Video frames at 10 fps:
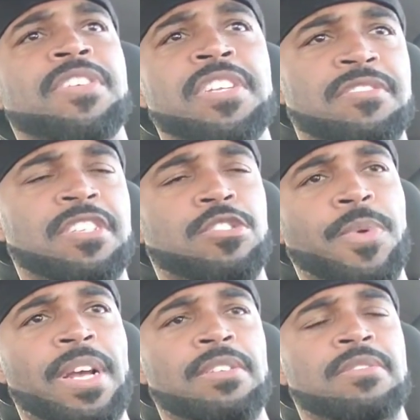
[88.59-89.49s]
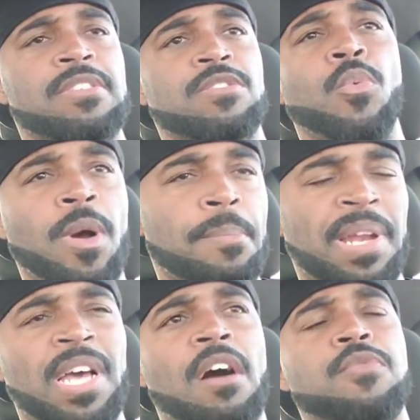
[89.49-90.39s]
10-6 regular season, one
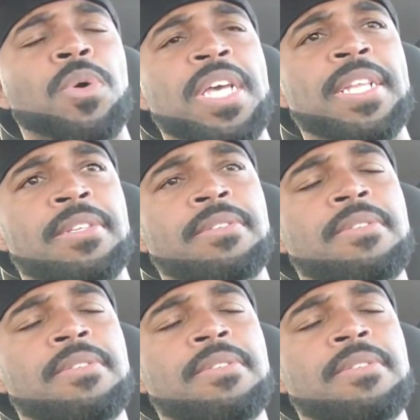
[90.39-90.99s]
playoff win.